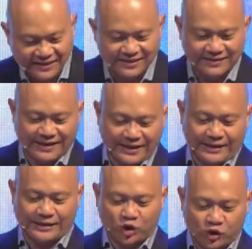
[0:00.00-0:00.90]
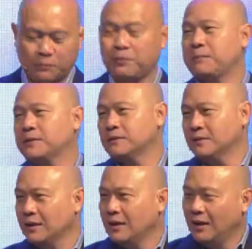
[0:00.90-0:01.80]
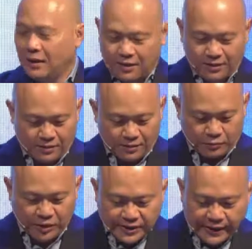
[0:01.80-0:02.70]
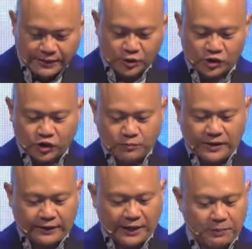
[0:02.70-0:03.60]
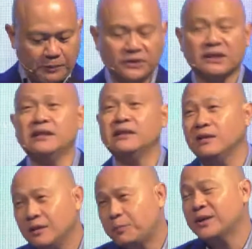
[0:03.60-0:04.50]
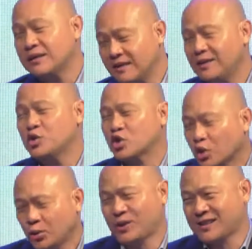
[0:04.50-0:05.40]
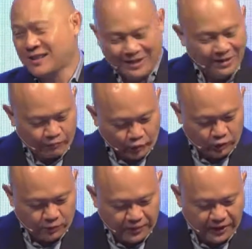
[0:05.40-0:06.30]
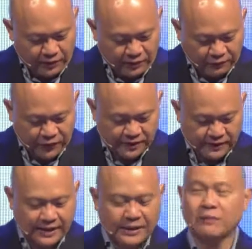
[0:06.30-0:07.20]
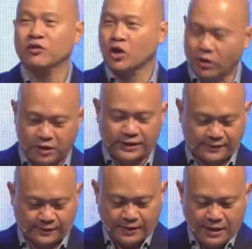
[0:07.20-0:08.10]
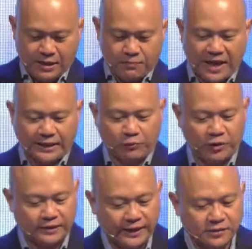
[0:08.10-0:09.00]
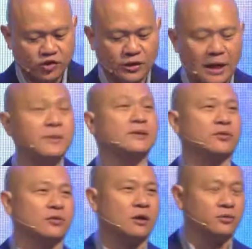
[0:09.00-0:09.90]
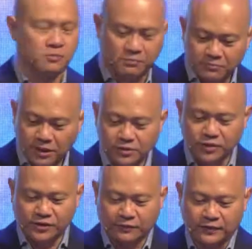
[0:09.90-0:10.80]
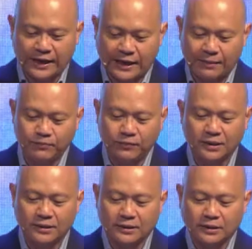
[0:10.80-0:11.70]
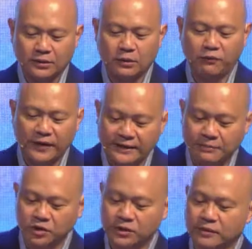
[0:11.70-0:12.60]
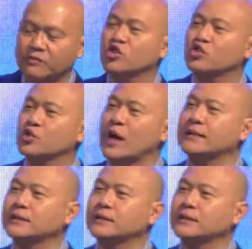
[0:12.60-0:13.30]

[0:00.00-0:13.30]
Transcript: right? As straight people, we tend to assume that gay people deliberately choose to be different, that they have a choice. But if we take the trouble to talk to most of them, you'll find that most of them struggle